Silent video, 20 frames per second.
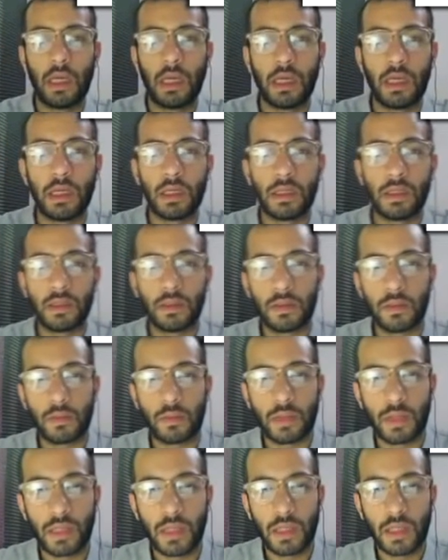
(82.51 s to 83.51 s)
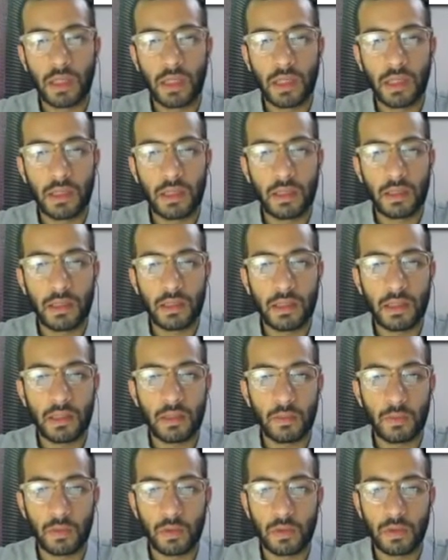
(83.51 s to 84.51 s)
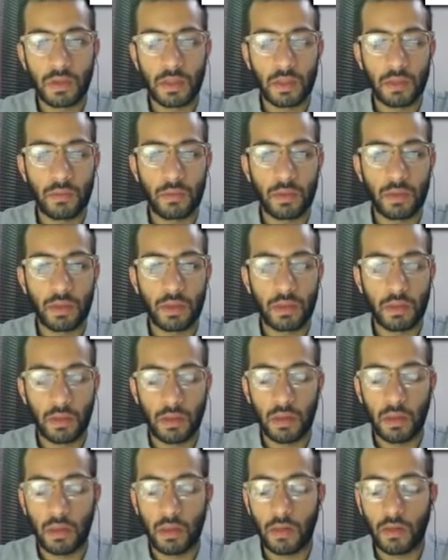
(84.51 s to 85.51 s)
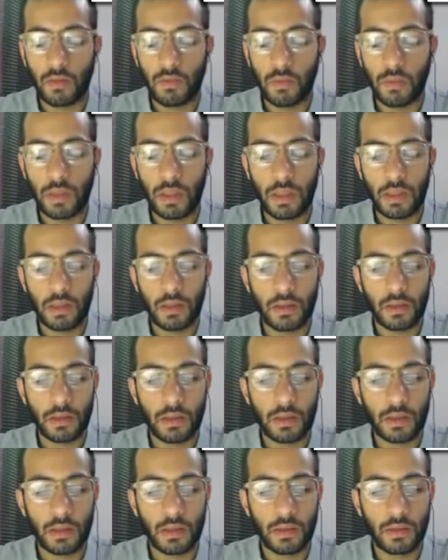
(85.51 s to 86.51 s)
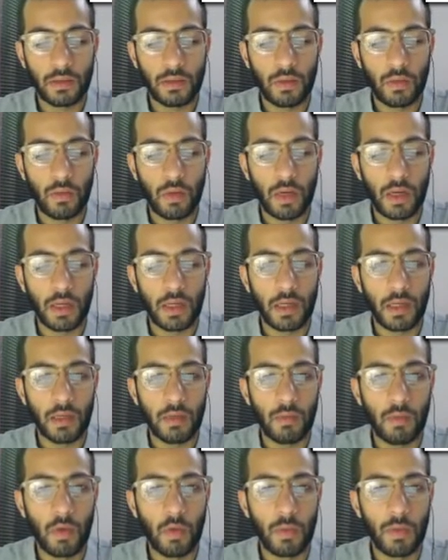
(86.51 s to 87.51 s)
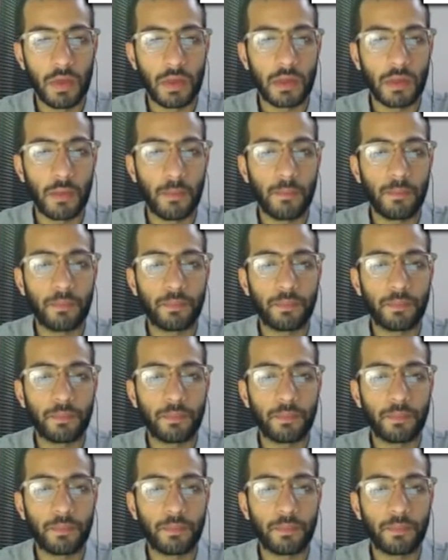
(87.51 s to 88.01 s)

And we're going to get it in decimals, and we are going to know why in a moment.